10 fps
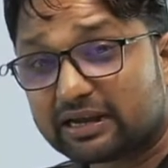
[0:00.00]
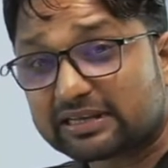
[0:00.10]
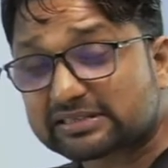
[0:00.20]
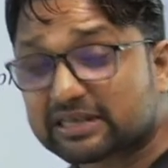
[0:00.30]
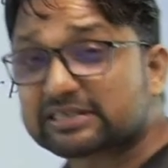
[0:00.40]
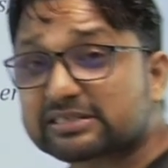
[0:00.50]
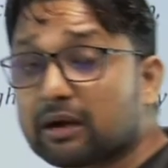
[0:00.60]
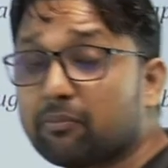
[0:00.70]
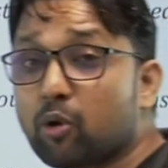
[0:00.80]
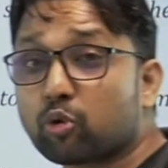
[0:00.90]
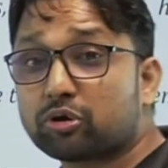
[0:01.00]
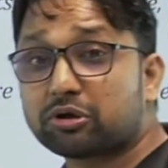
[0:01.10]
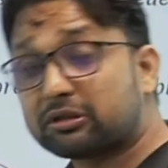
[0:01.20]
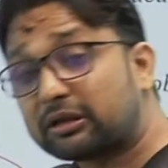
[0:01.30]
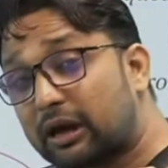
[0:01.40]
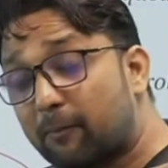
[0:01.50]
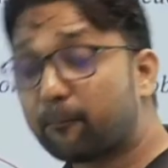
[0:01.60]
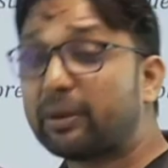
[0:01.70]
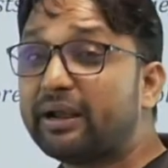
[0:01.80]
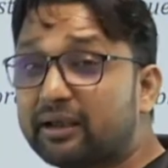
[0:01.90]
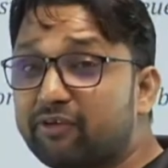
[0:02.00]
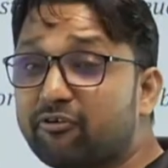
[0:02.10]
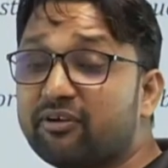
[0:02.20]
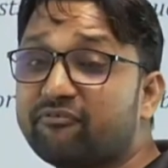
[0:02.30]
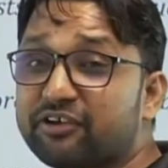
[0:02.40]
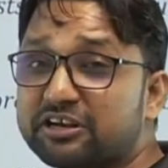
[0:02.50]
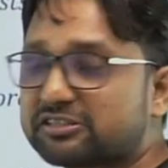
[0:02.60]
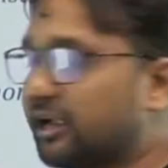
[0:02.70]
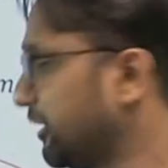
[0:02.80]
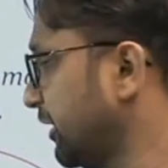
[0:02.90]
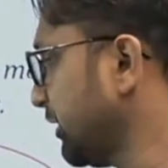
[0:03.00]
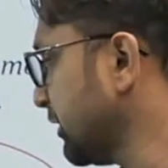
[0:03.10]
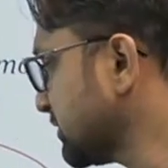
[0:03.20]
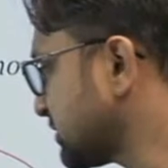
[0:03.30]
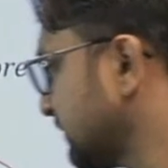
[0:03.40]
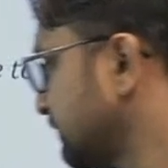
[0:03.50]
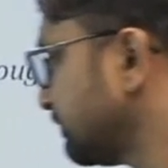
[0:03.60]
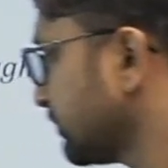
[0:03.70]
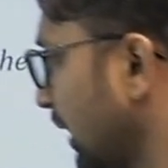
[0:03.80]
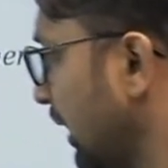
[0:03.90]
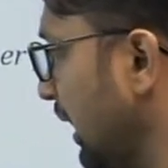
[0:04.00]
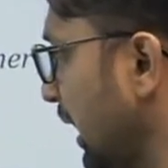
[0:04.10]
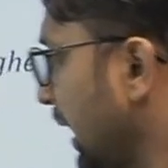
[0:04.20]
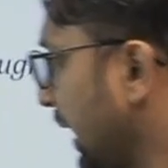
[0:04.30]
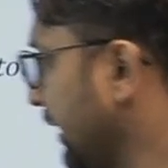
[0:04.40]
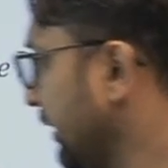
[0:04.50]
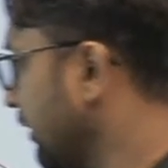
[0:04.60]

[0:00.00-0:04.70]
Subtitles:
discuss about, completely we will finish the iterators. And